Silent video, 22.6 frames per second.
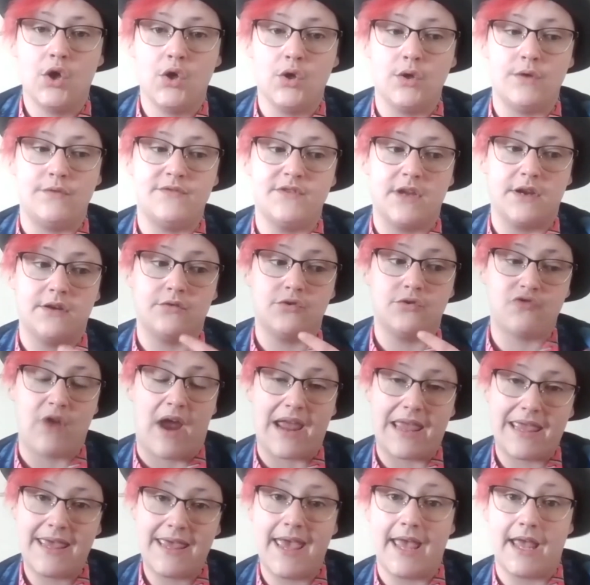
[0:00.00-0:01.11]
who've done drag
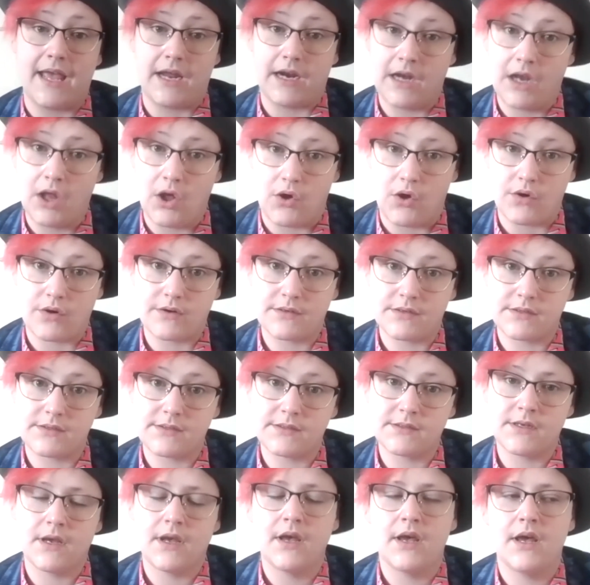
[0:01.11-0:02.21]
king
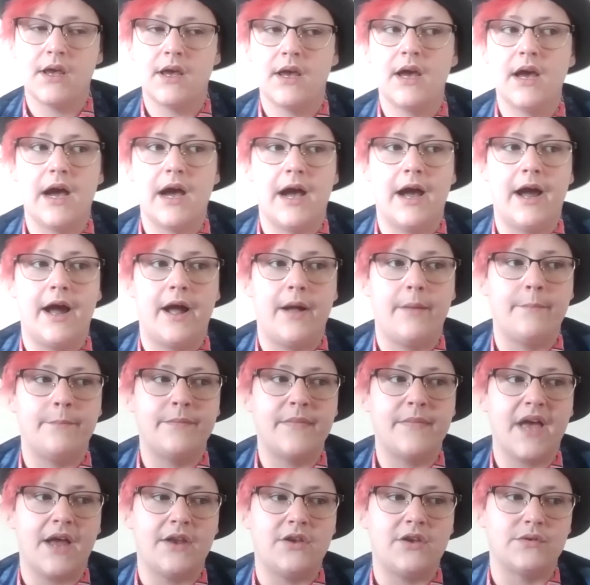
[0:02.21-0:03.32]
looks, and
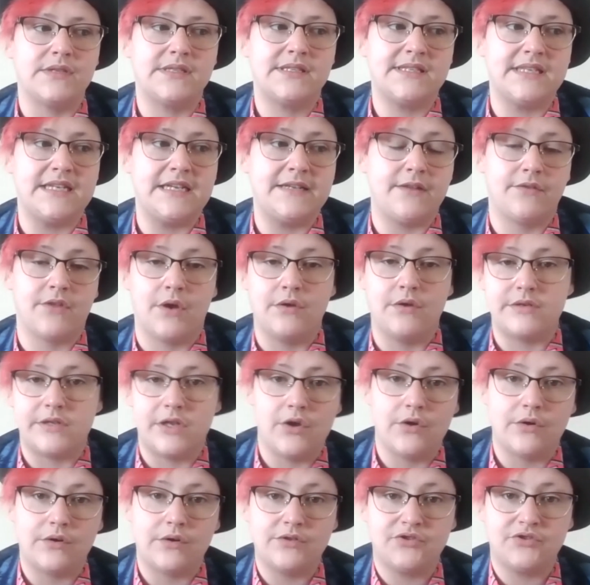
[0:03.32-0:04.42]
you'll see that those
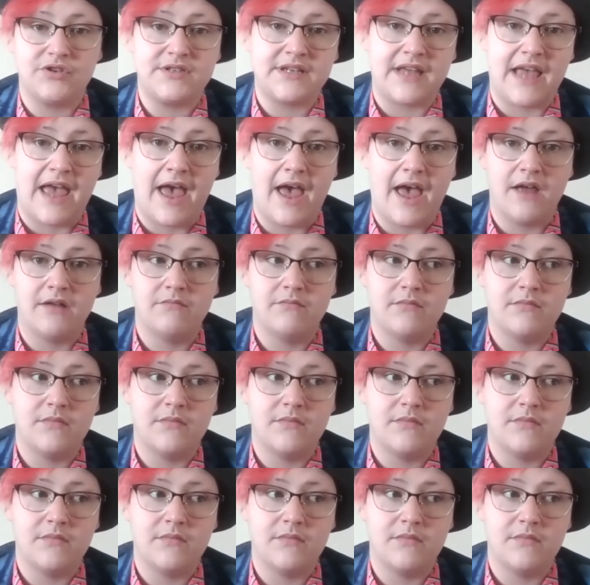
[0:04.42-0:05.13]
looks just get